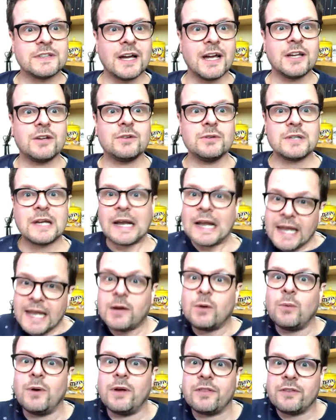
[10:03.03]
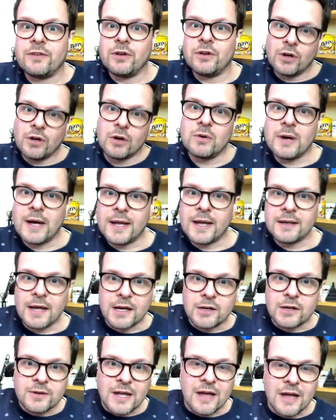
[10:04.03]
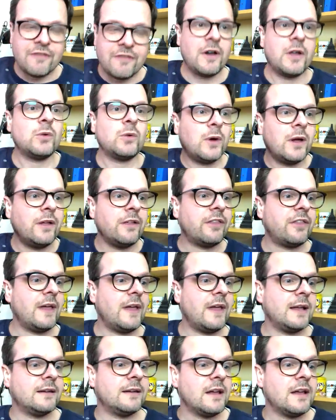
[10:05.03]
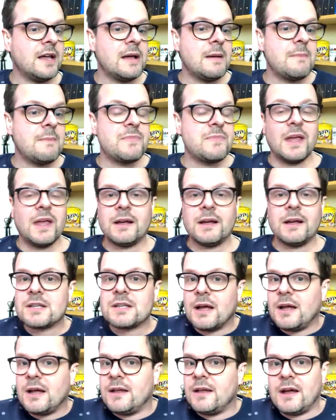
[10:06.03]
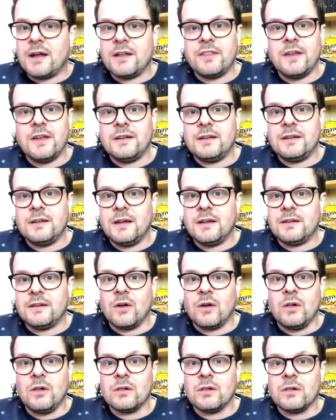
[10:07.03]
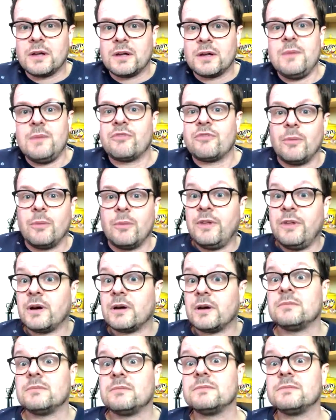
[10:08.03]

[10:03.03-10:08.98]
I could click with, you know, and I could have fun with. And I think it all came from there.